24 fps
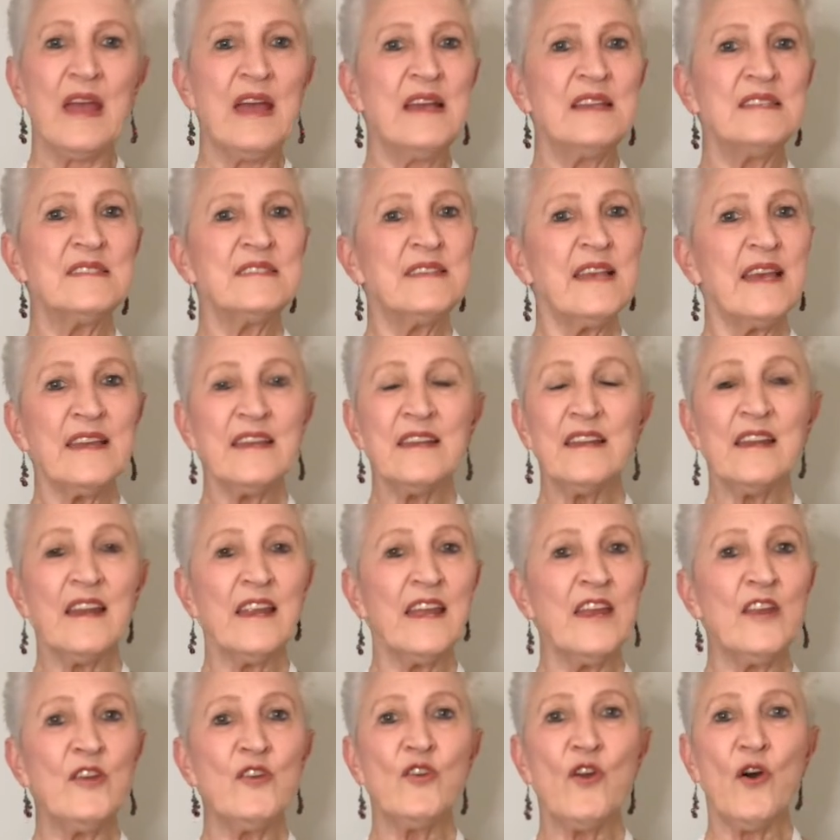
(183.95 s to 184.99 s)
Secondly,
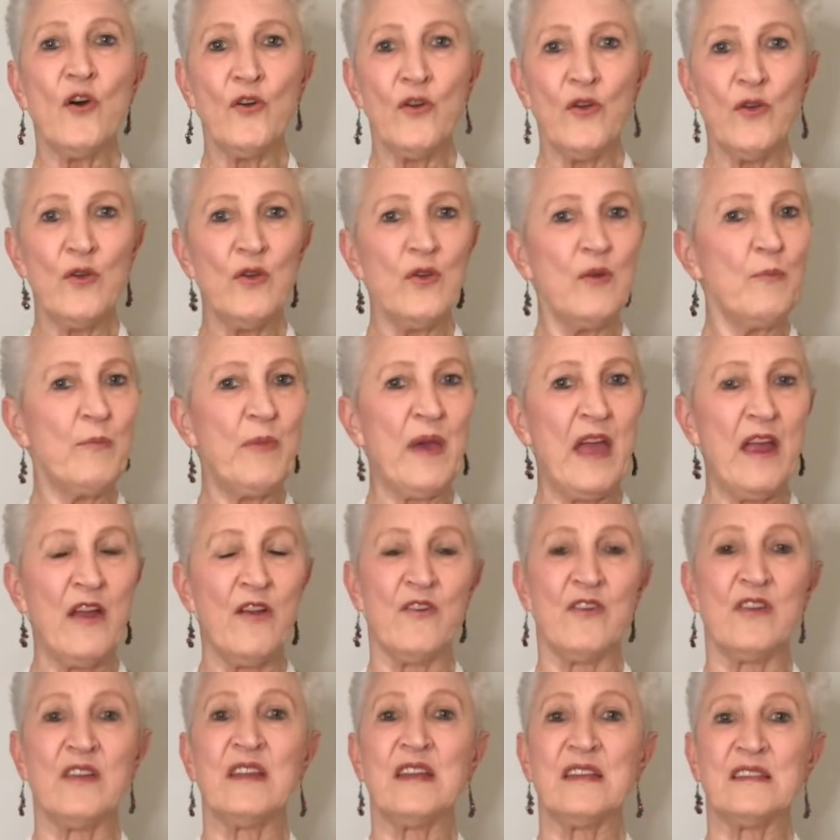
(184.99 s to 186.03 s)
no
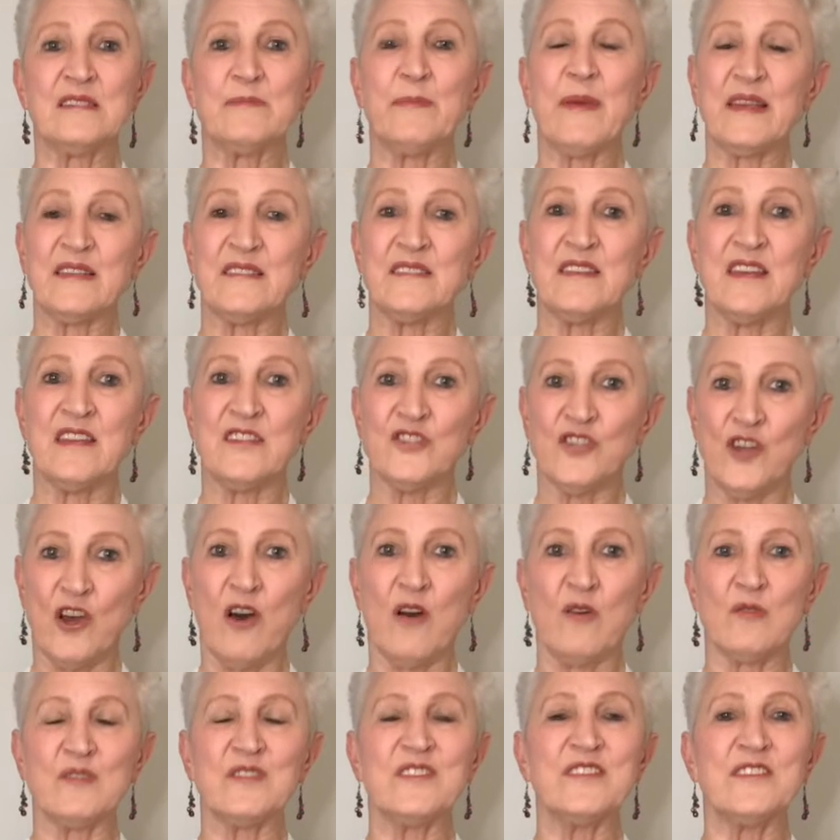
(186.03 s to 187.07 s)
parent expects their
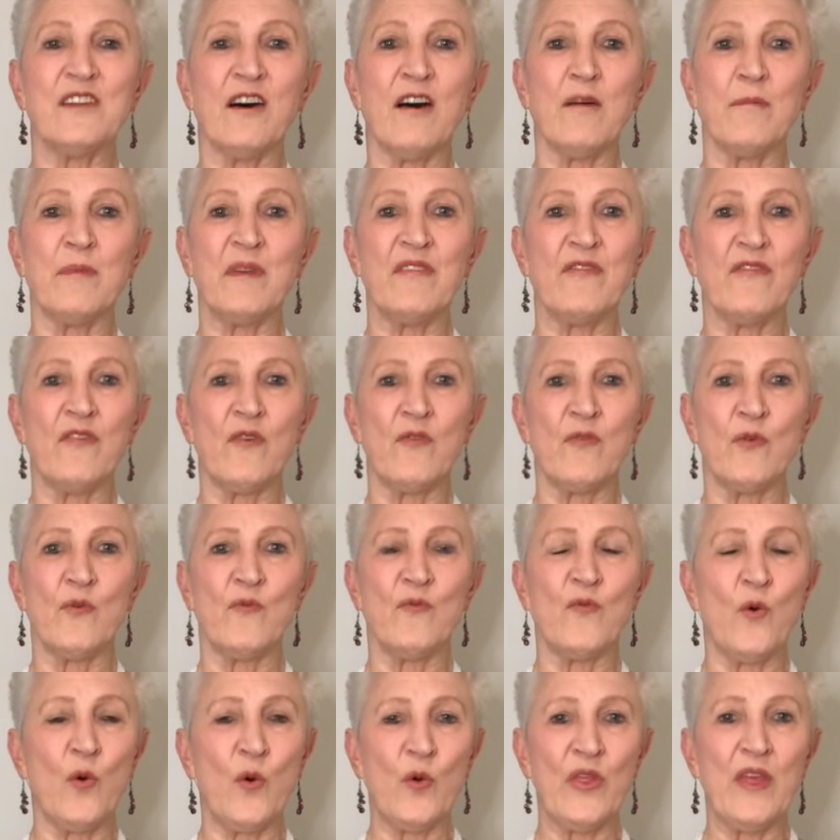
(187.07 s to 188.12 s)
child to die
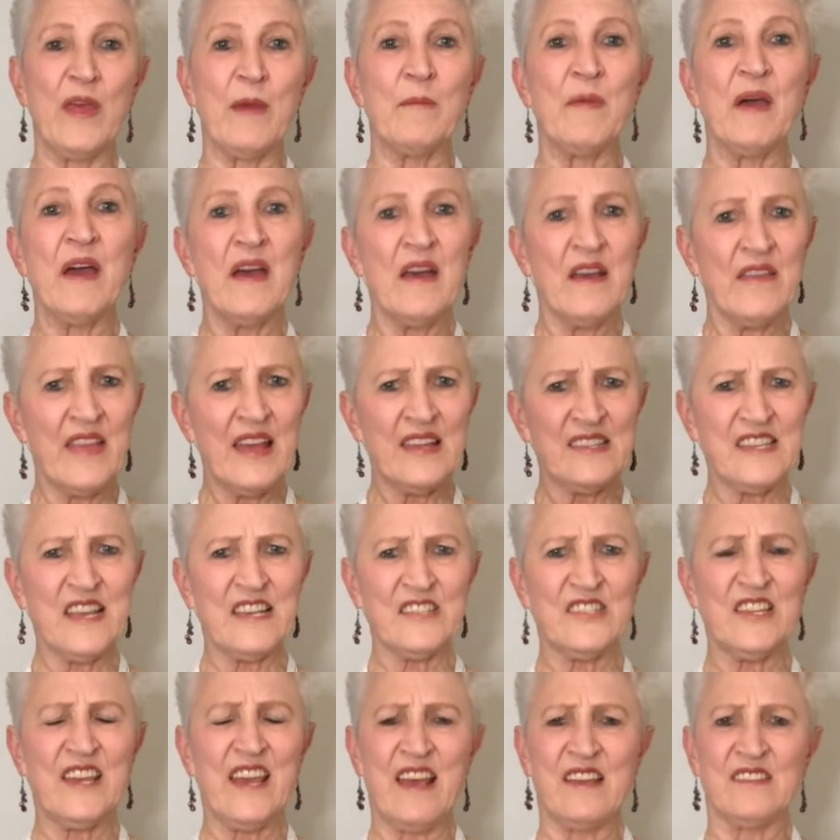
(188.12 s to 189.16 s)
before them. That's
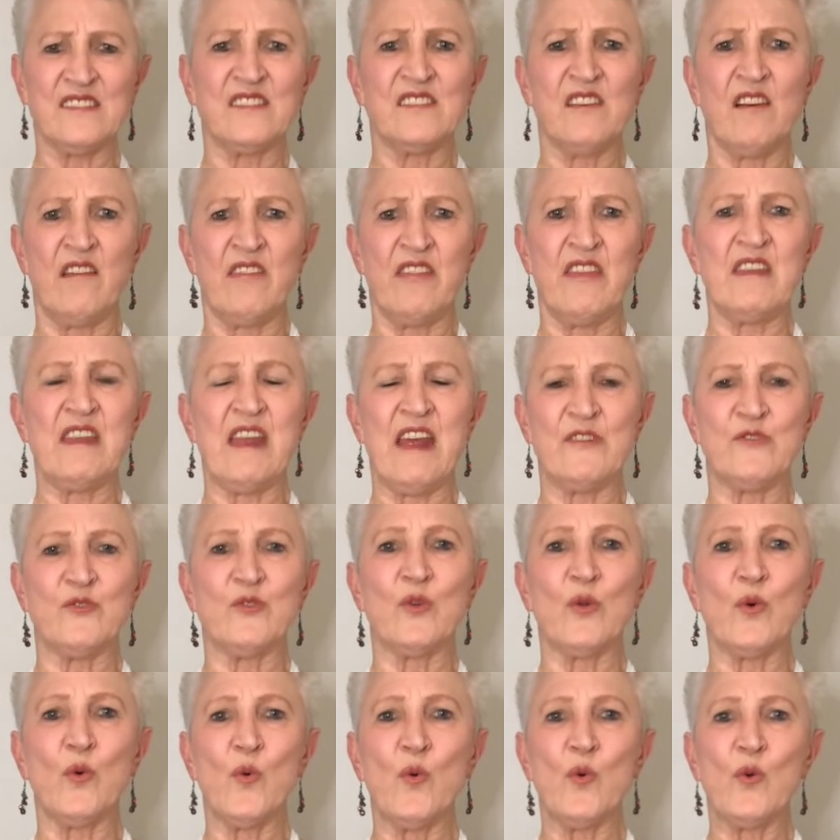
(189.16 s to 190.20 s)
actually outside the
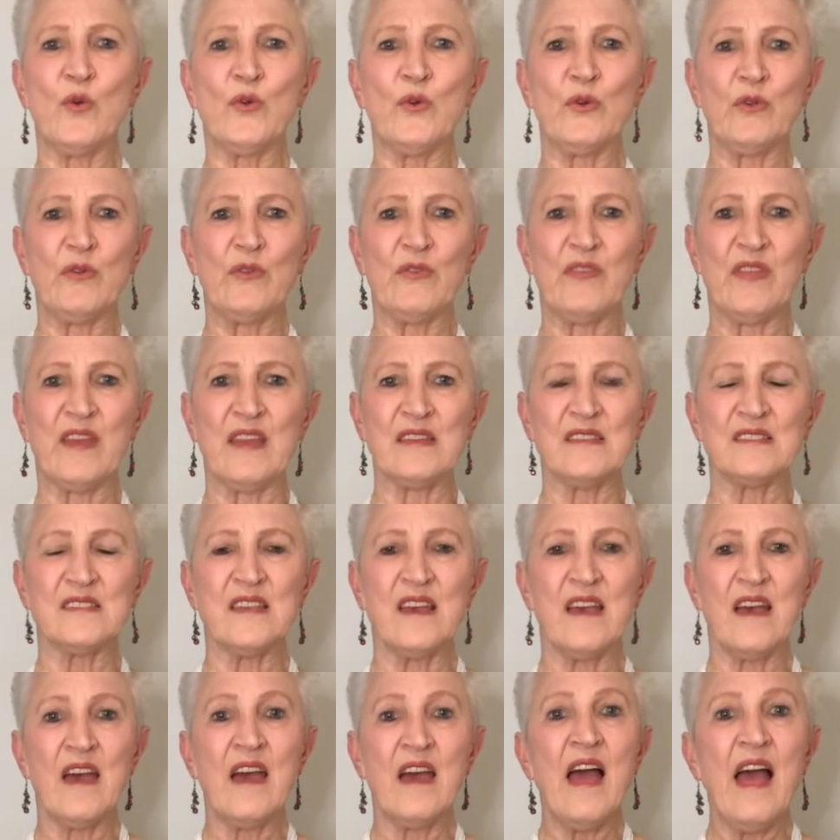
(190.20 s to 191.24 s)
natural order of things.
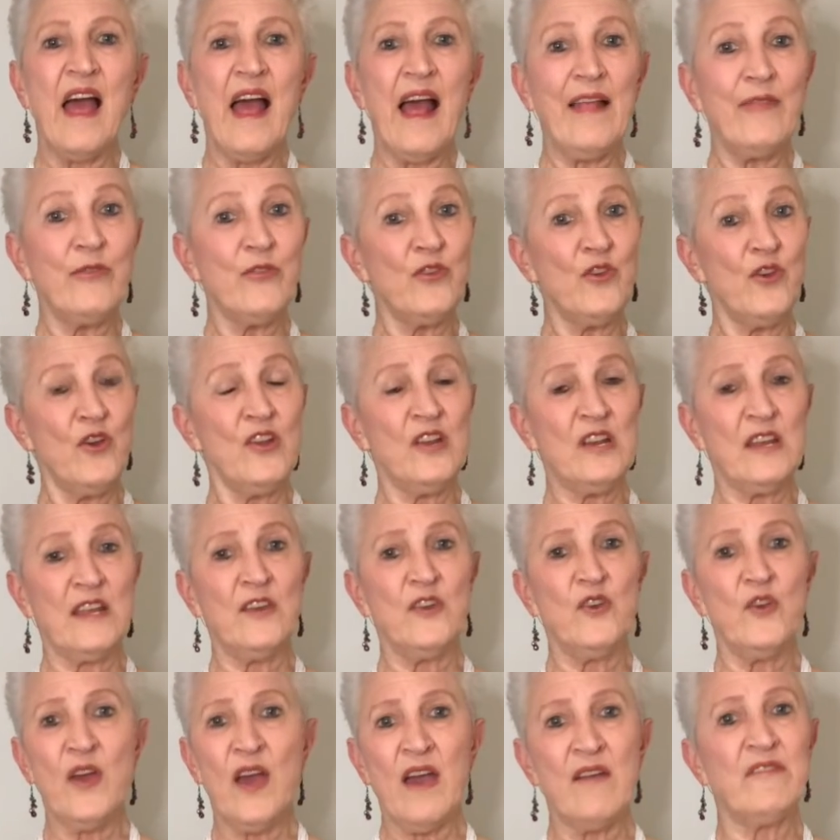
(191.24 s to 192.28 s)
And thirdly,
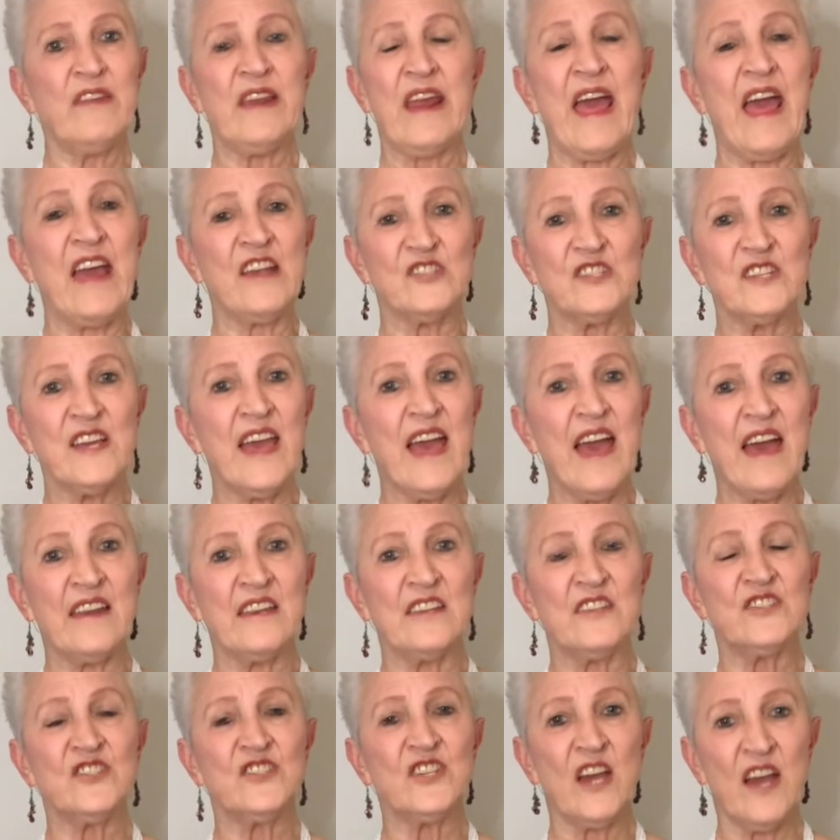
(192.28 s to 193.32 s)
you haven't actually had
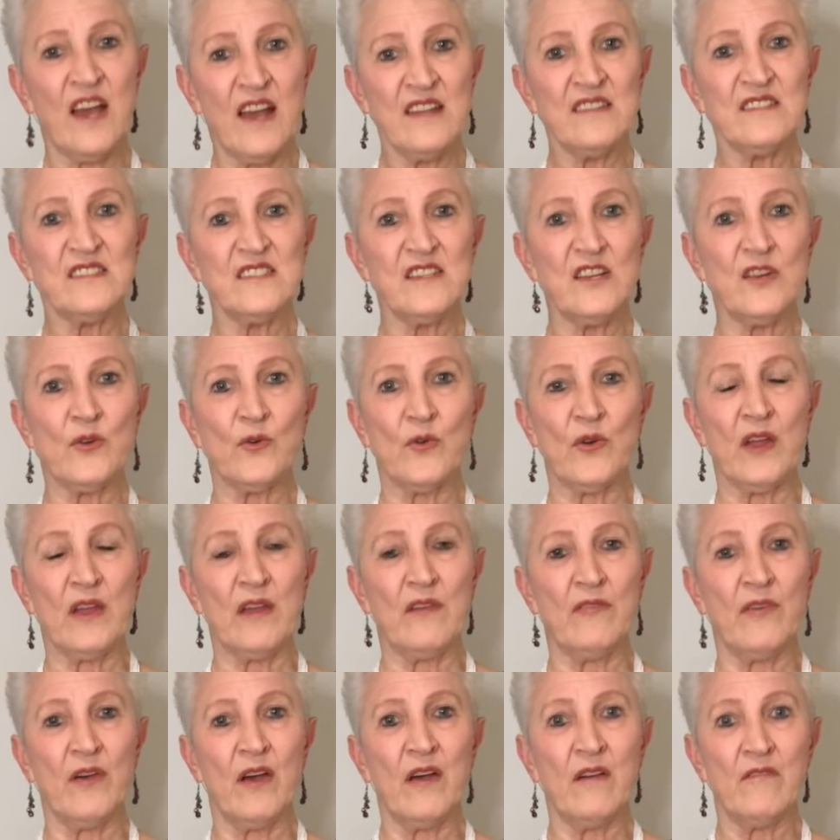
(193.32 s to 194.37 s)
a chance to
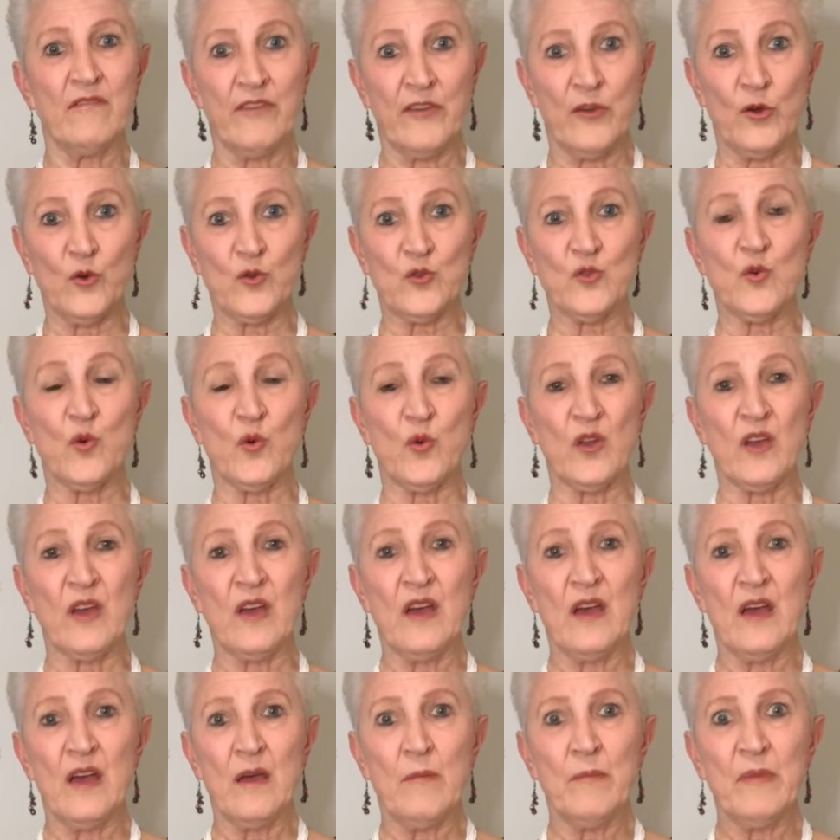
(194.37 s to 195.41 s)
grieve for your daughter
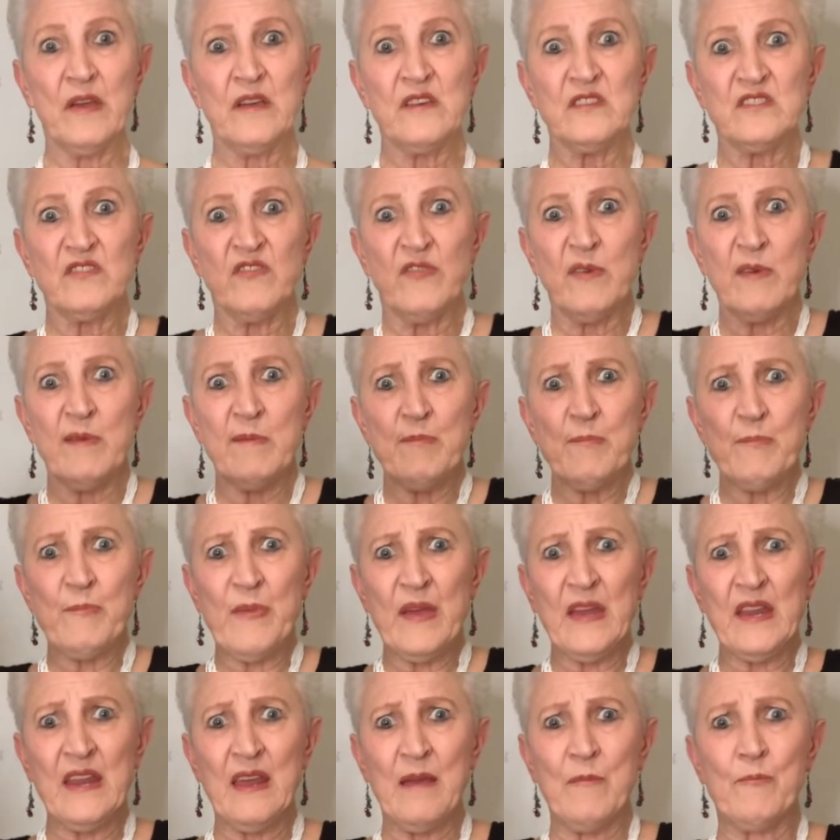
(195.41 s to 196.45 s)
because you've
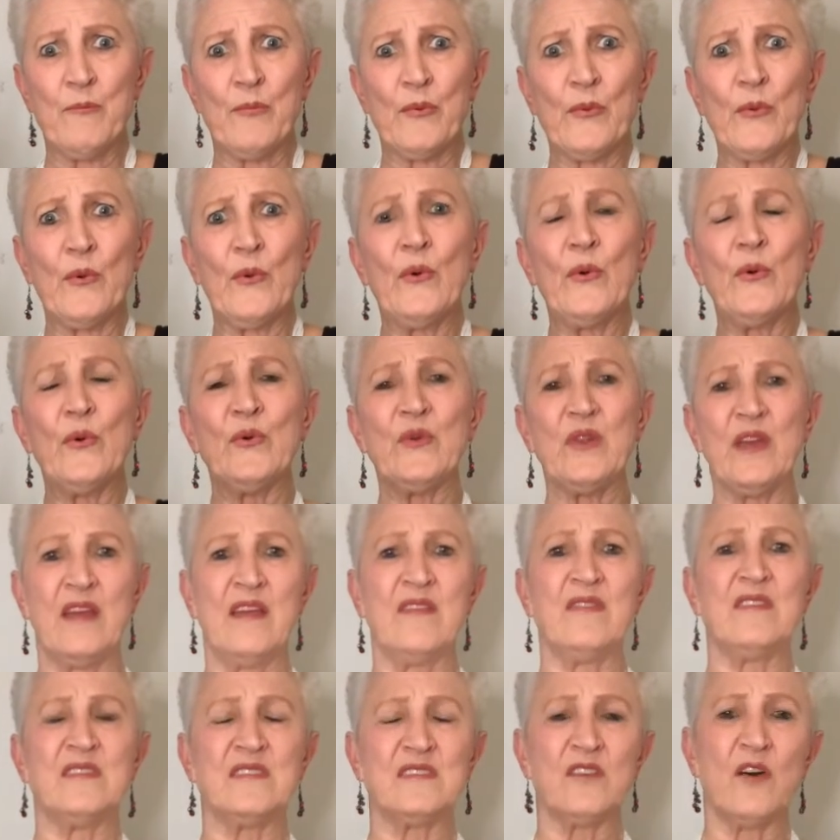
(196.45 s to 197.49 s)
been embroiled in
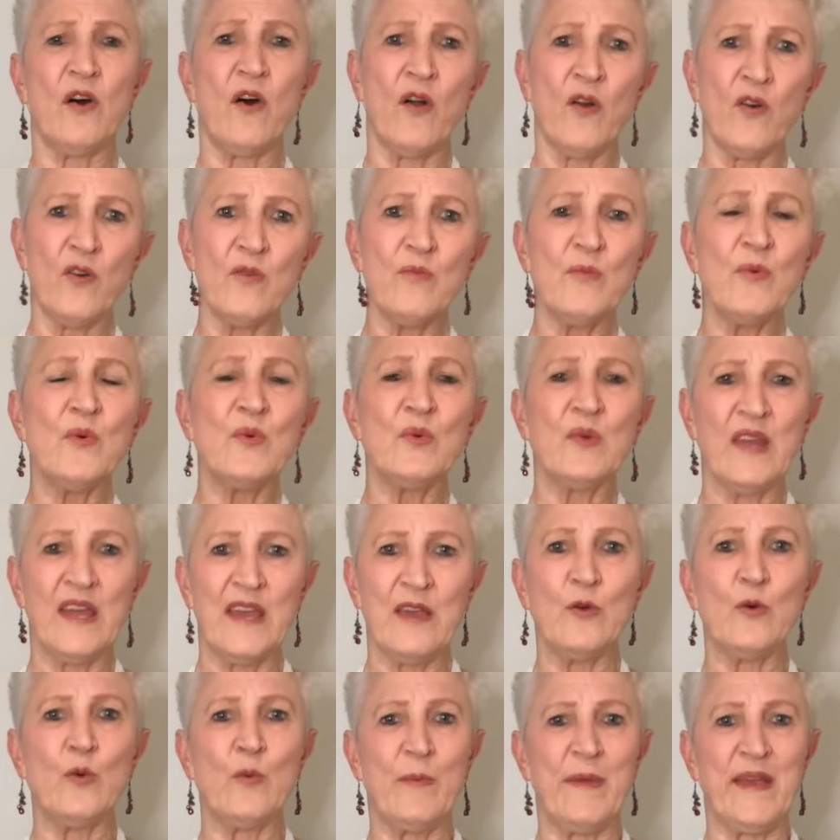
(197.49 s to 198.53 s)
this horrible
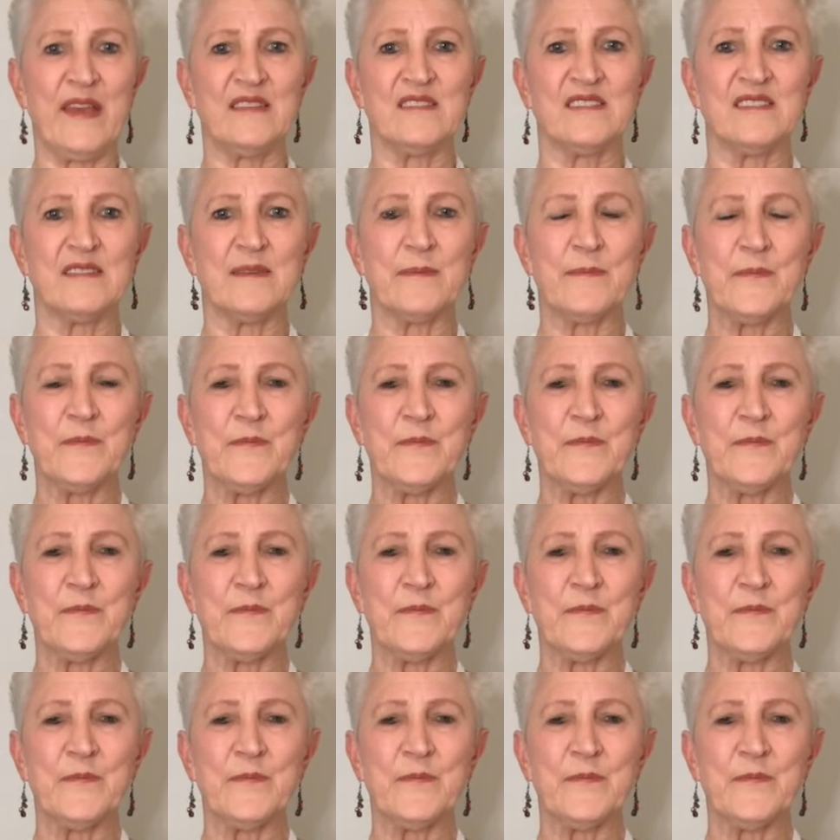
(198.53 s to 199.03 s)
legal mess.